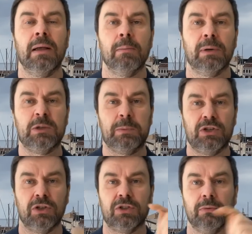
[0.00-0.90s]
Please be
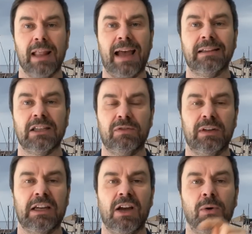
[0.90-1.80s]
sure to like this
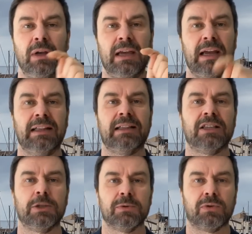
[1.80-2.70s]
video, hit
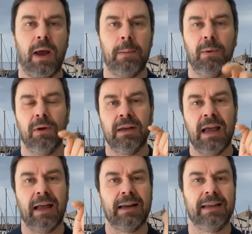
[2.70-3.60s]
that subscribe button,
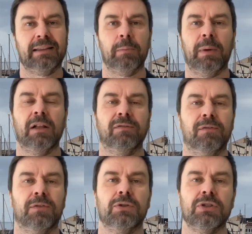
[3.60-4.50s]
and hit the bell for
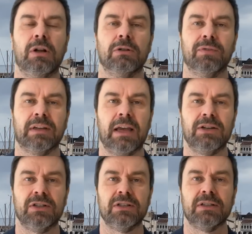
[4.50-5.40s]
future
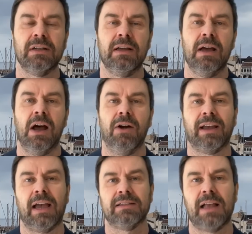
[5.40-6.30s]
notifications. All
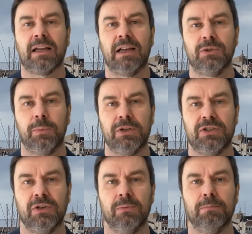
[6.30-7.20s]
right, guys, I'll catch up with you
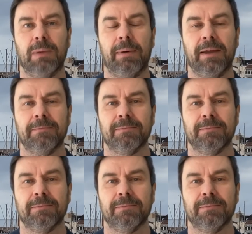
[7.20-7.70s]
soon. Bye-bye.